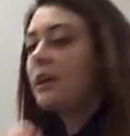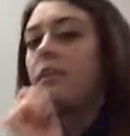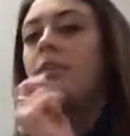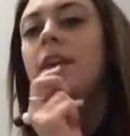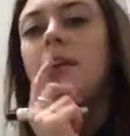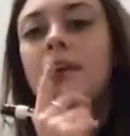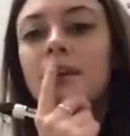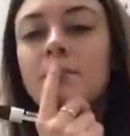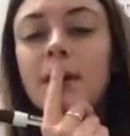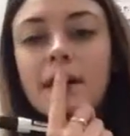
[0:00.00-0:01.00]
And think
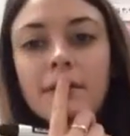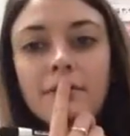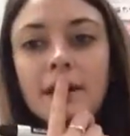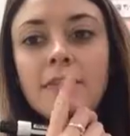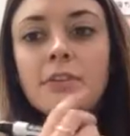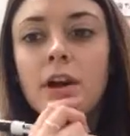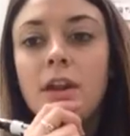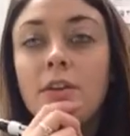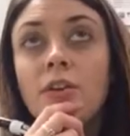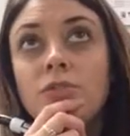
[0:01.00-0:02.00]
in your mind, if I've
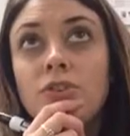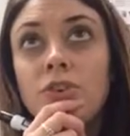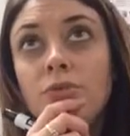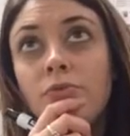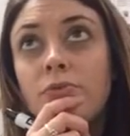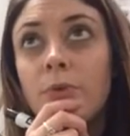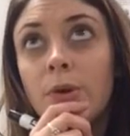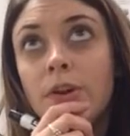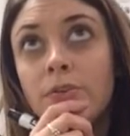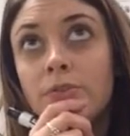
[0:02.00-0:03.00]
gone
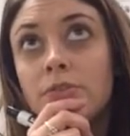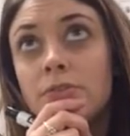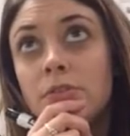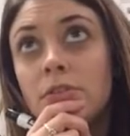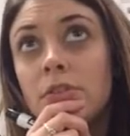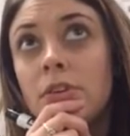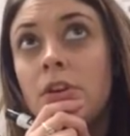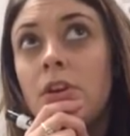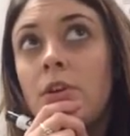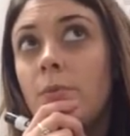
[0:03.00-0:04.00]
2/4,
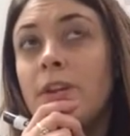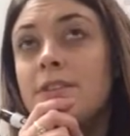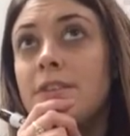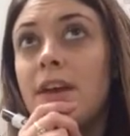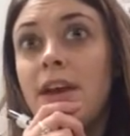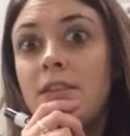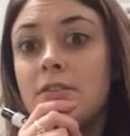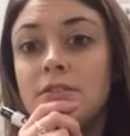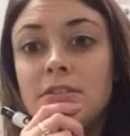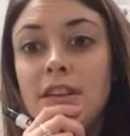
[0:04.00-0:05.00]
what's
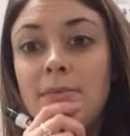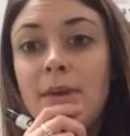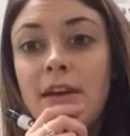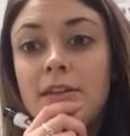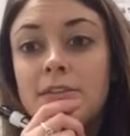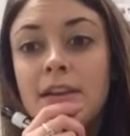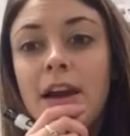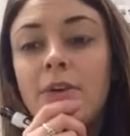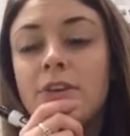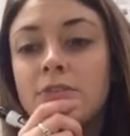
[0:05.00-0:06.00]
that the same as?
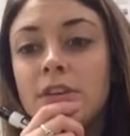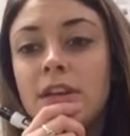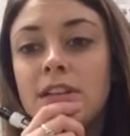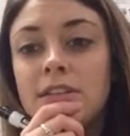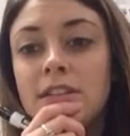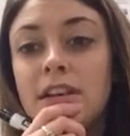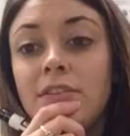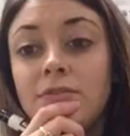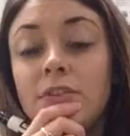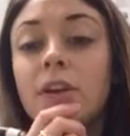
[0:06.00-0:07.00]
How else could I say
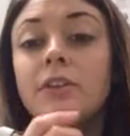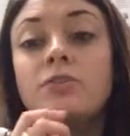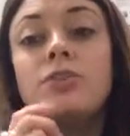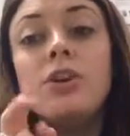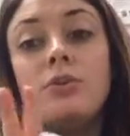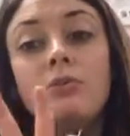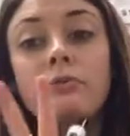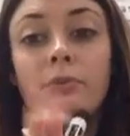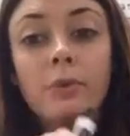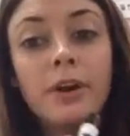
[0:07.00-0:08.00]
I've gone
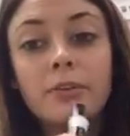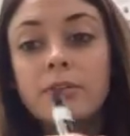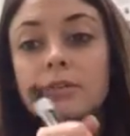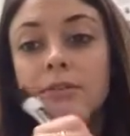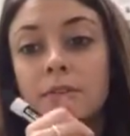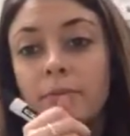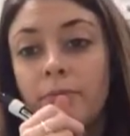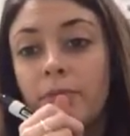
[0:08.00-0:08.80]
2/4?